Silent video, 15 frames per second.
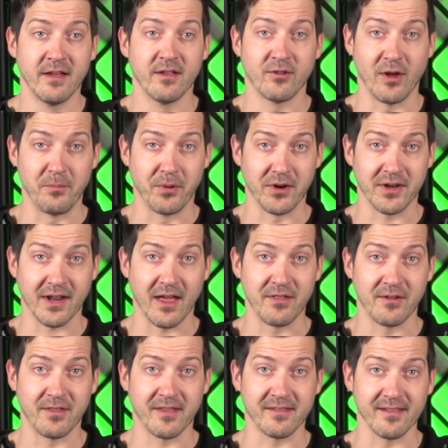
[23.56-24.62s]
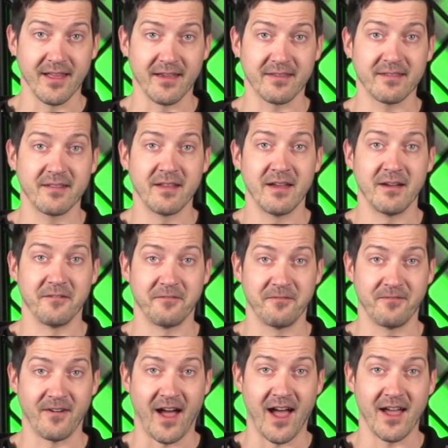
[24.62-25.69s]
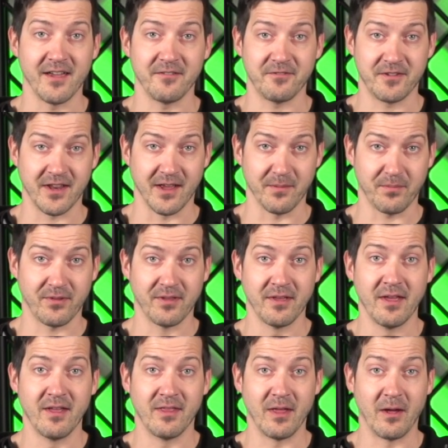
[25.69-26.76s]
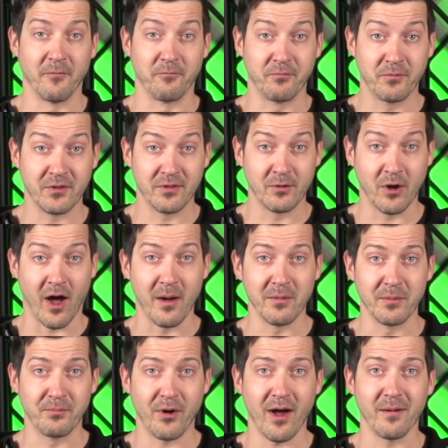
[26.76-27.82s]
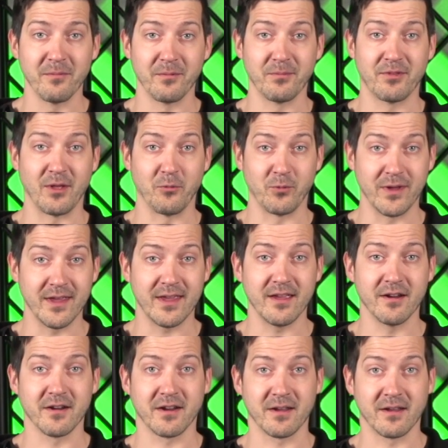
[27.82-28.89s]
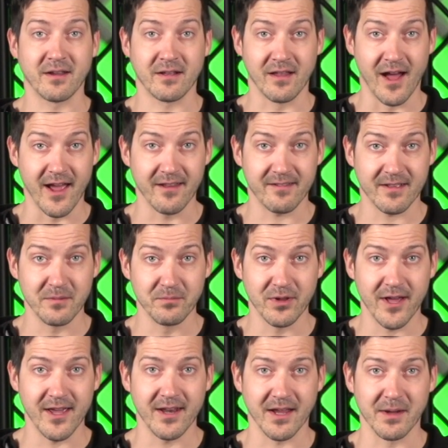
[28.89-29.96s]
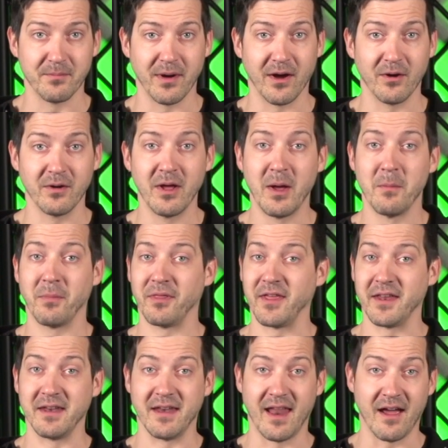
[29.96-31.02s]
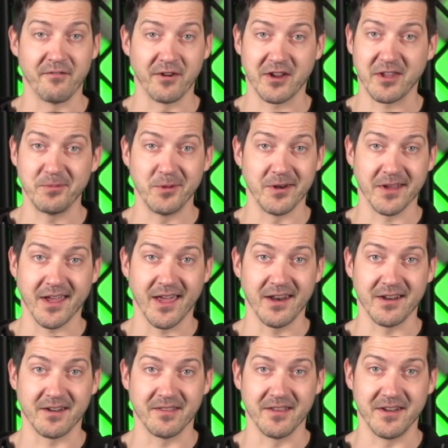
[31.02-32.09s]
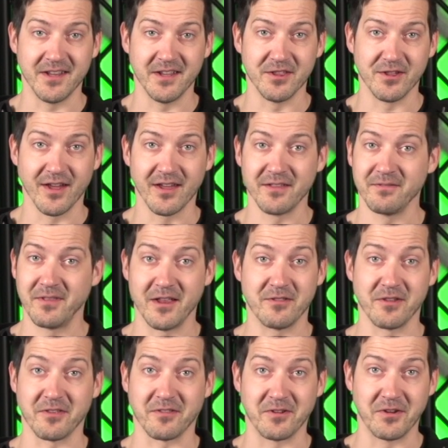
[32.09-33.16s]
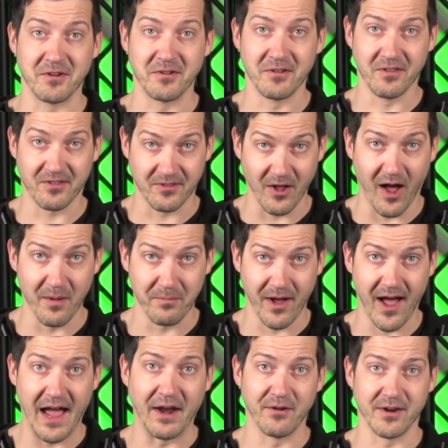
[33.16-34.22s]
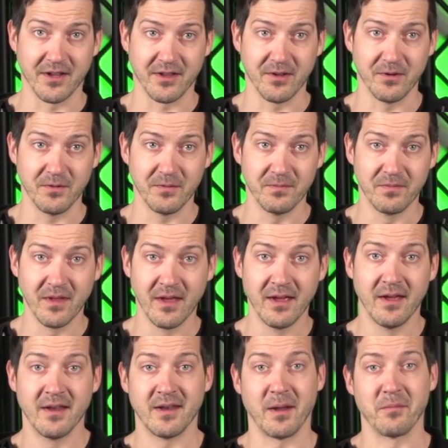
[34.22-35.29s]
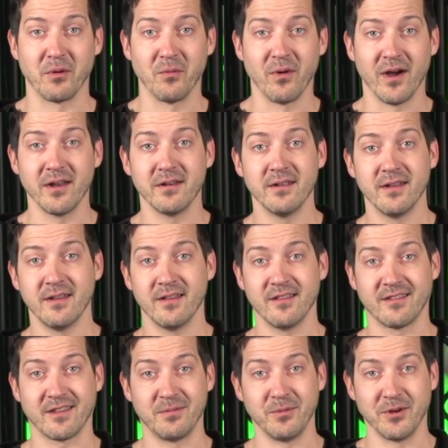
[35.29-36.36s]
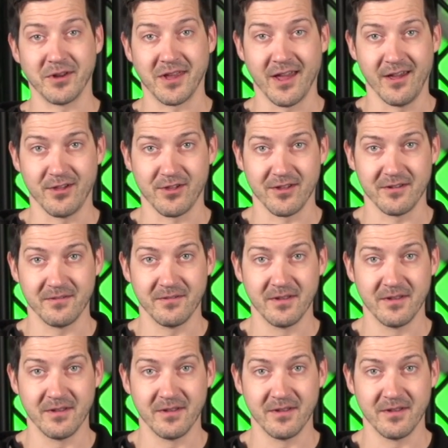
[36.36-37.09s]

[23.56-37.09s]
So I put together this list of 5 tips of common problems that we hear clients complaining about, but they never communicate it to the DJ. They just stop hiring you. Number one is communication.